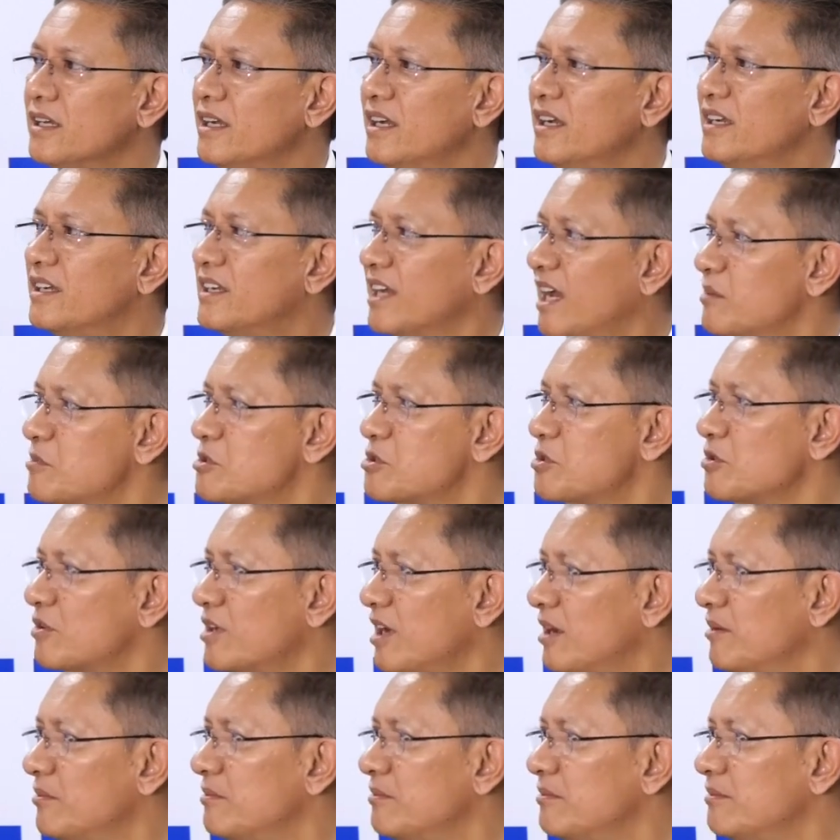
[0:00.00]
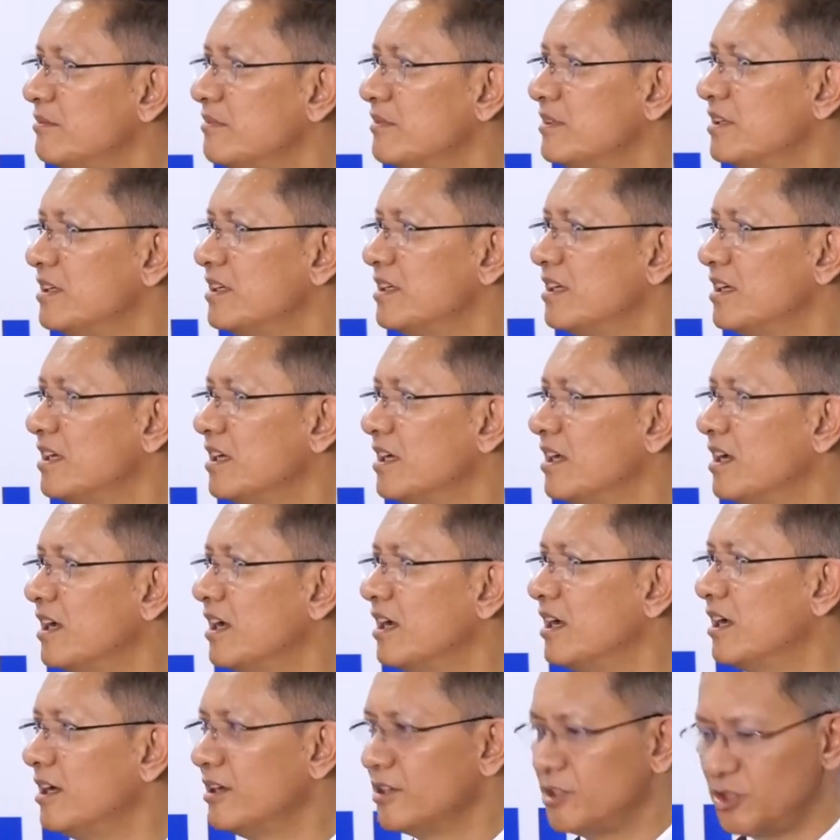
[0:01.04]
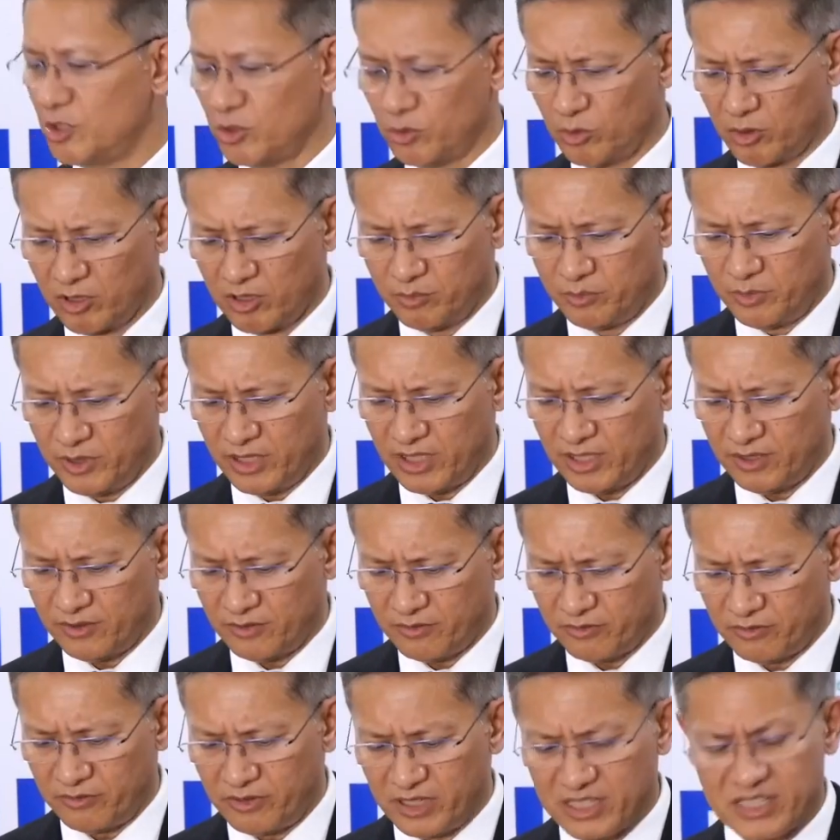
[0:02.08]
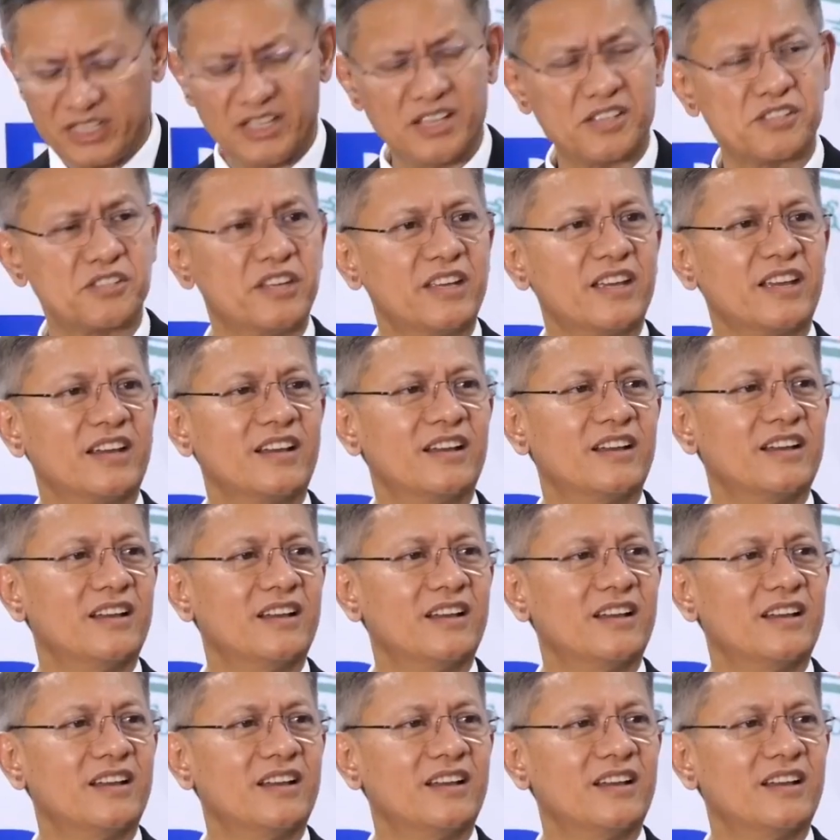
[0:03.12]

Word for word: in times to come, you will be witnessing